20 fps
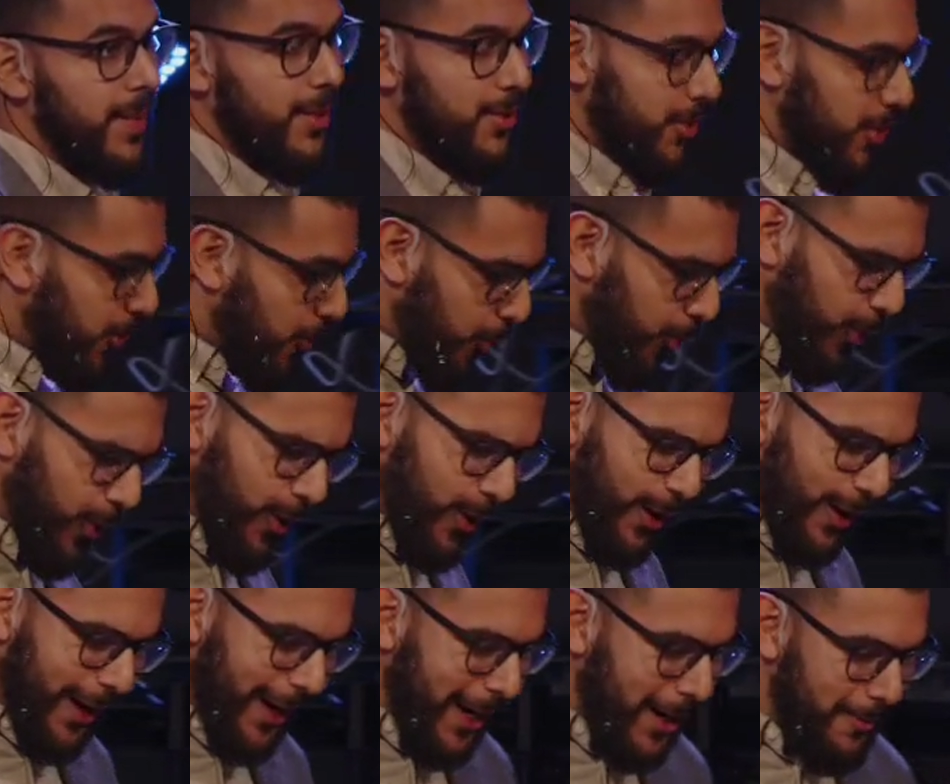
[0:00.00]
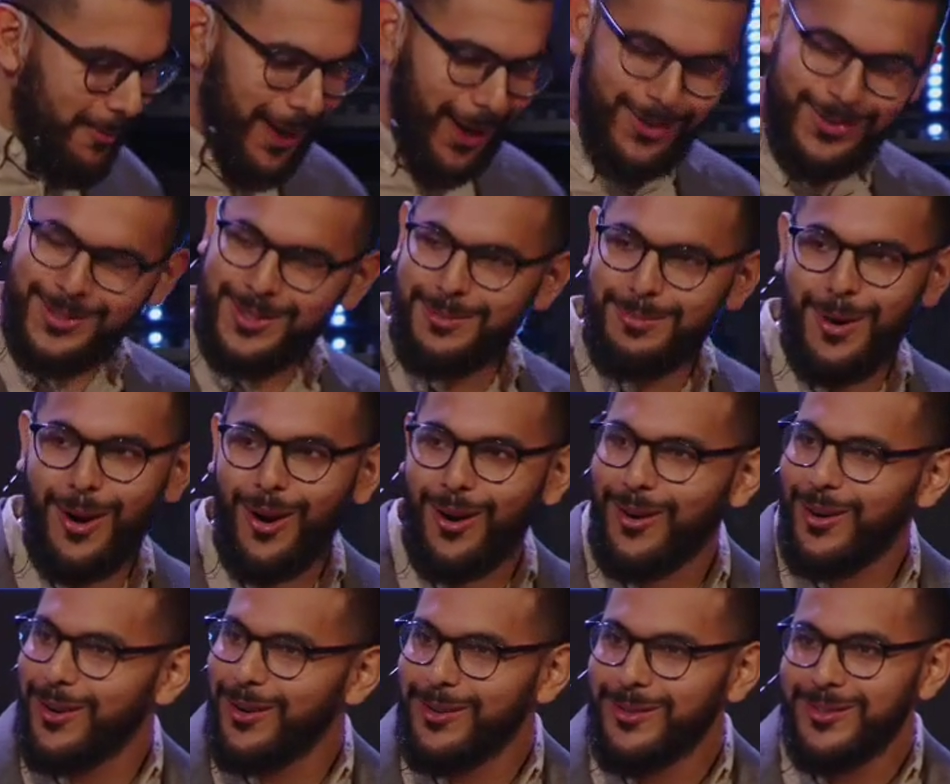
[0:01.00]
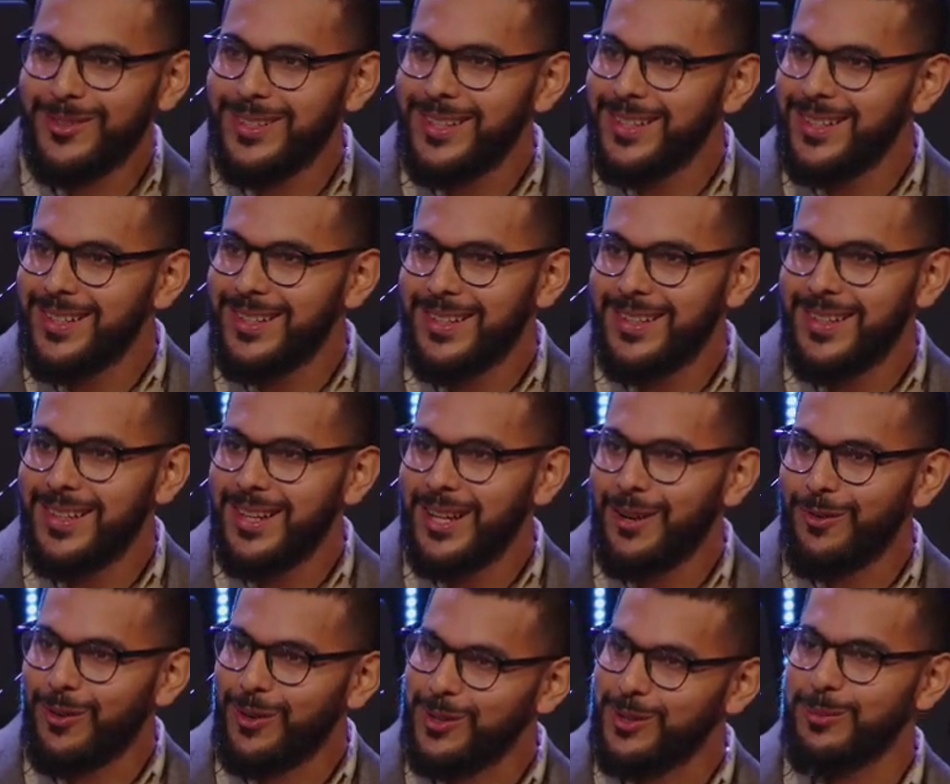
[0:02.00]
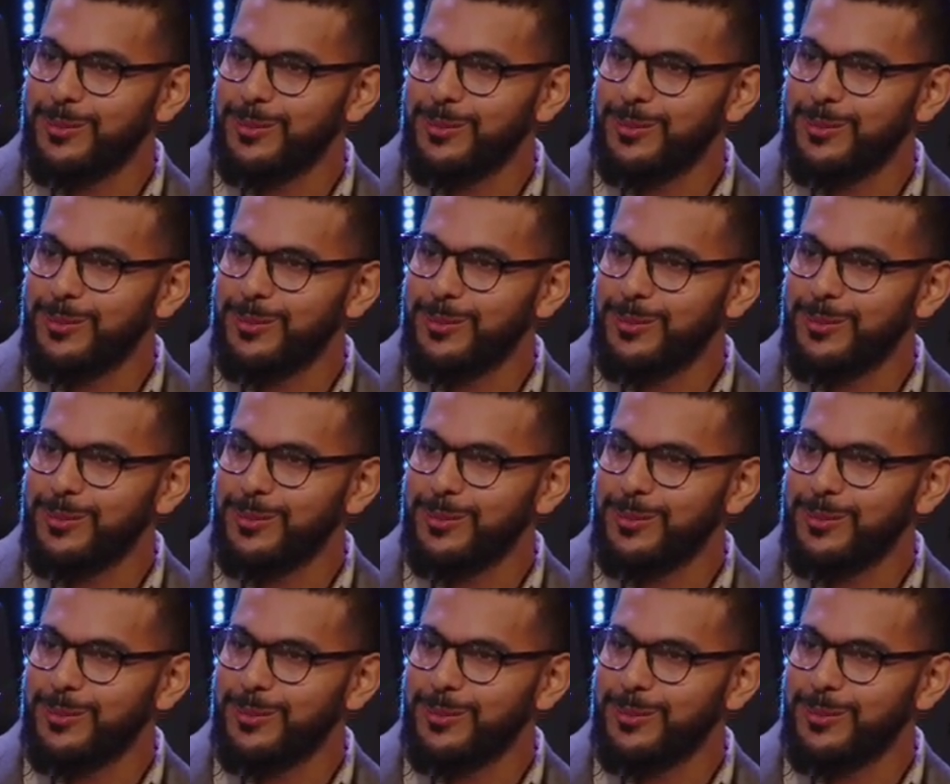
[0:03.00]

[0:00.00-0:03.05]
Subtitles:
So don't worry about tomorrow, for